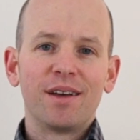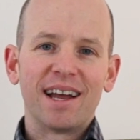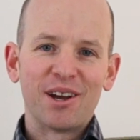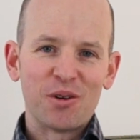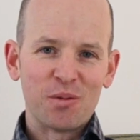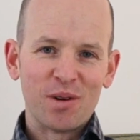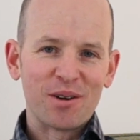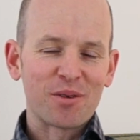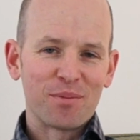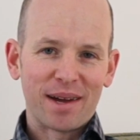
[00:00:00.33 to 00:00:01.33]
Hello and
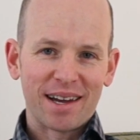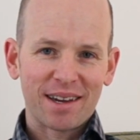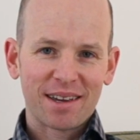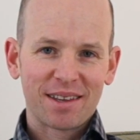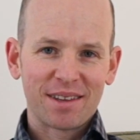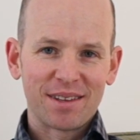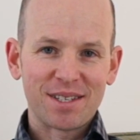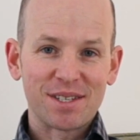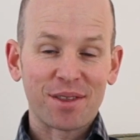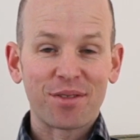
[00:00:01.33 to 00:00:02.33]
welcome back. This
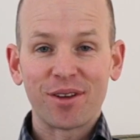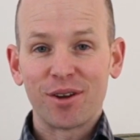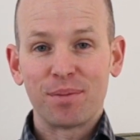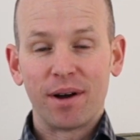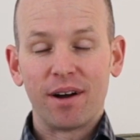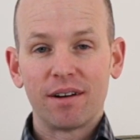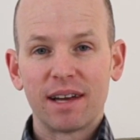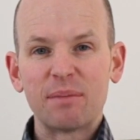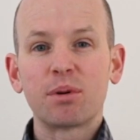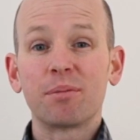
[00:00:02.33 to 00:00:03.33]
is the third part
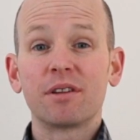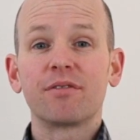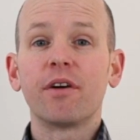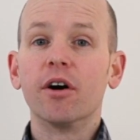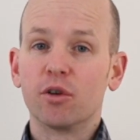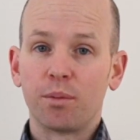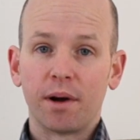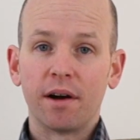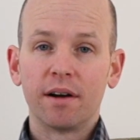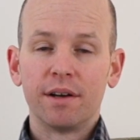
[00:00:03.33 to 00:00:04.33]
and probably the final
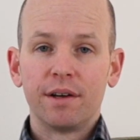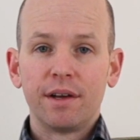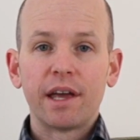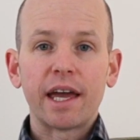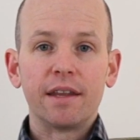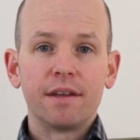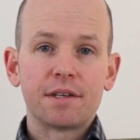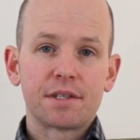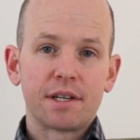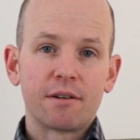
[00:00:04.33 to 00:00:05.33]
part in this
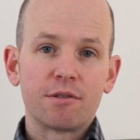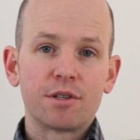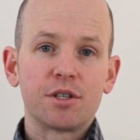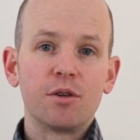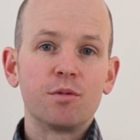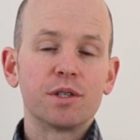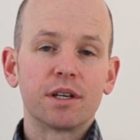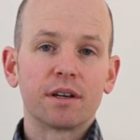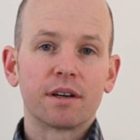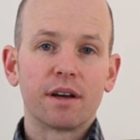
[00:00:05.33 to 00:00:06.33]
series
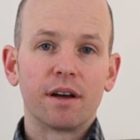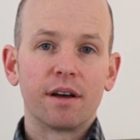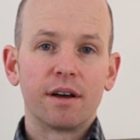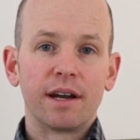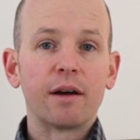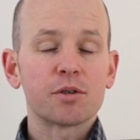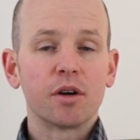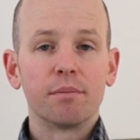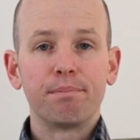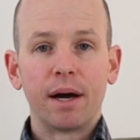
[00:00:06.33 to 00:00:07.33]
using an
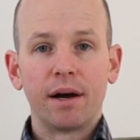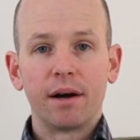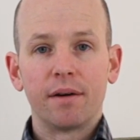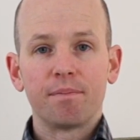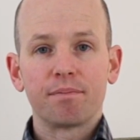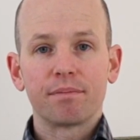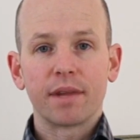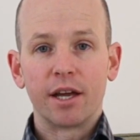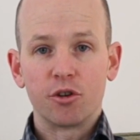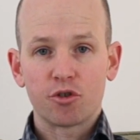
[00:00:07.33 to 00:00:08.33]
outside bar
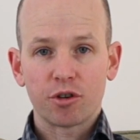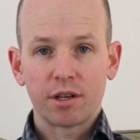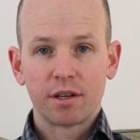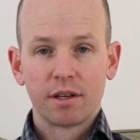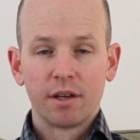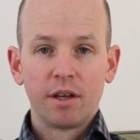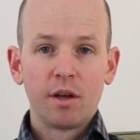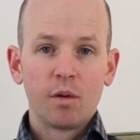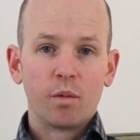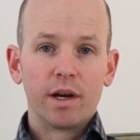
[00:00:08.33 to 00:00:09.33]
entry.
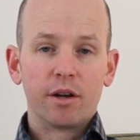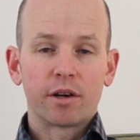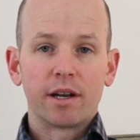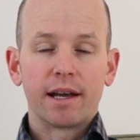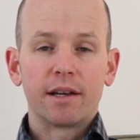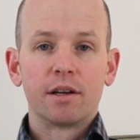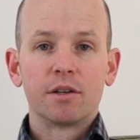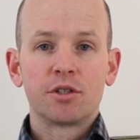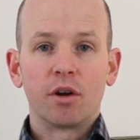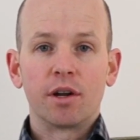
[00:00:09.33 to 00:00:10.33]
We're looking at
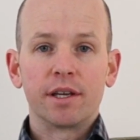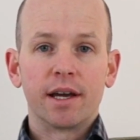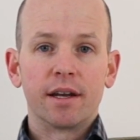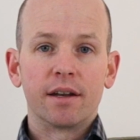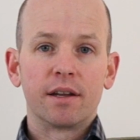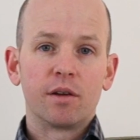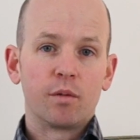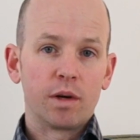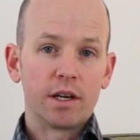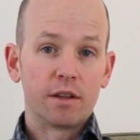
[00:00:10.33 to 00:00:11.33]
dollar yen
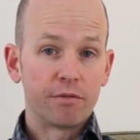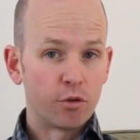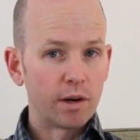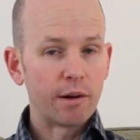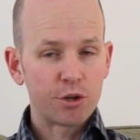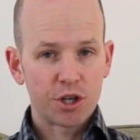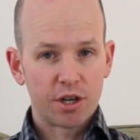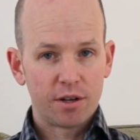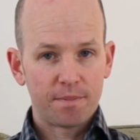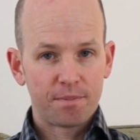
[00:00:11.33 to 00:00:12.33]
with the four hour
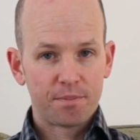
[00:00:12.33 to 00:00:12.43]
chart.